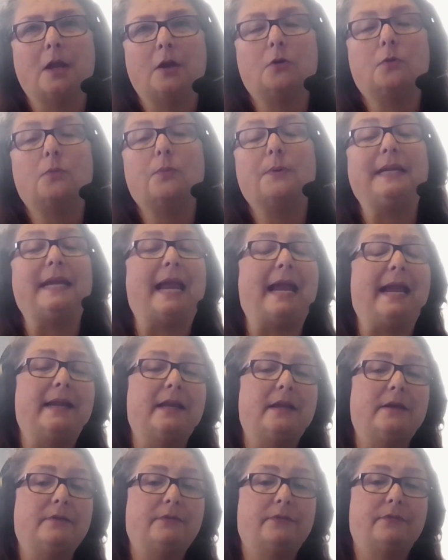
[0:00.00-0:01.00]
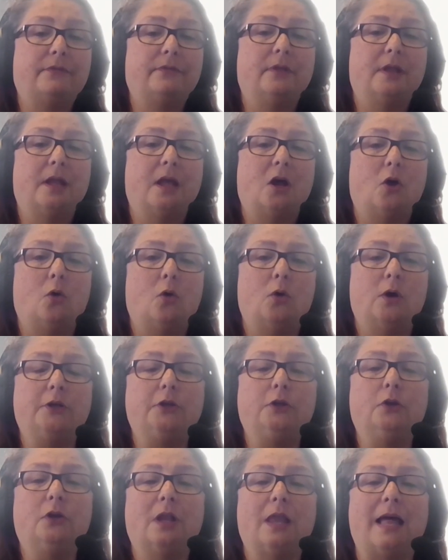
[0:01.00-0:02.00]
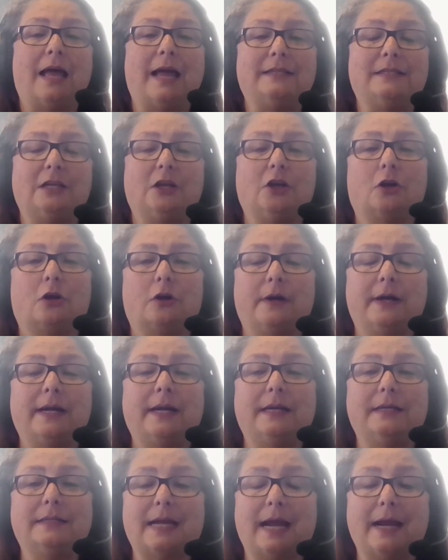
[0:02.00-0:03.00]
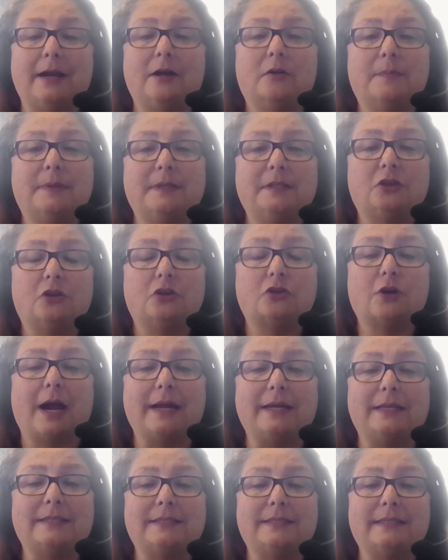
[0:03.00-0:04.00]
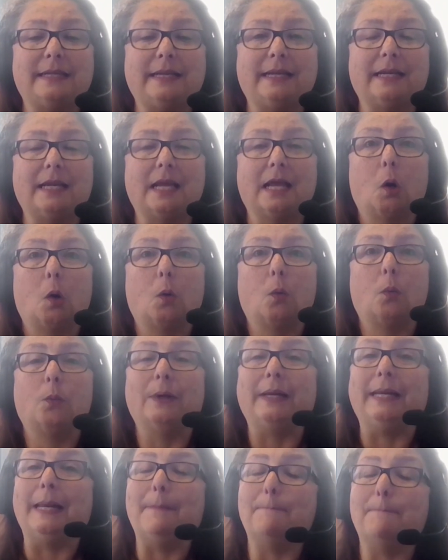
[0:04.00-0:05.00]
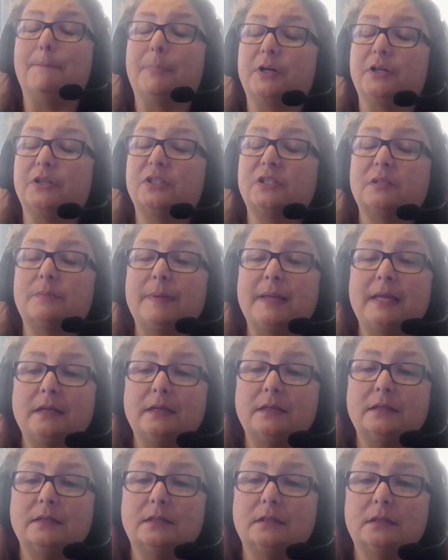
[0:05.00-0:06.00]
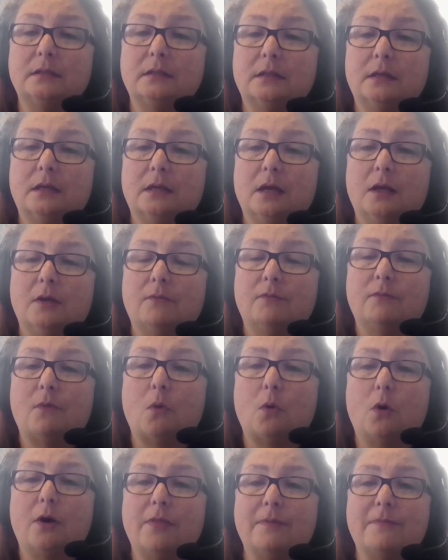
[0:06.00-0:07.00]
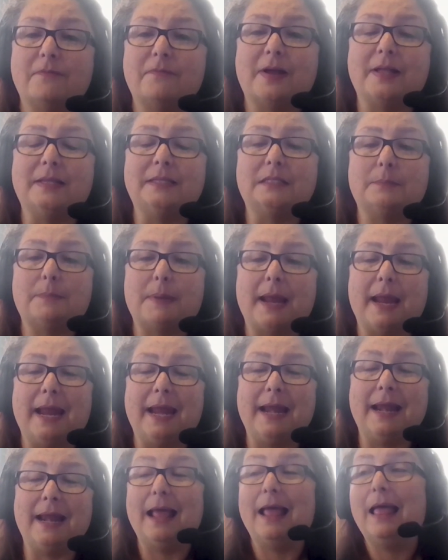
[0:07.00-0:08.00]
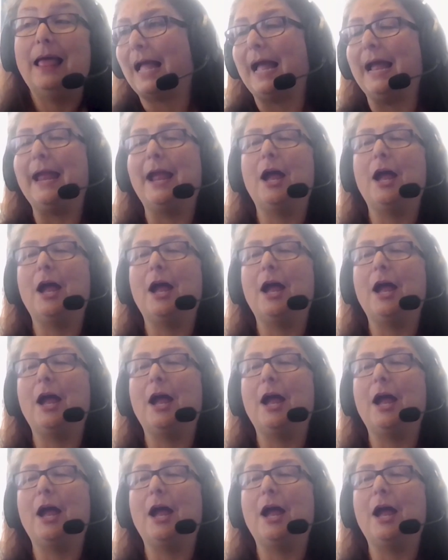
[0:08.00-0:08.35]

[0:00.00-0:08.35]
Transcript: creative on utilizing current entitlements to try to seek reimbursement for the funds paid? I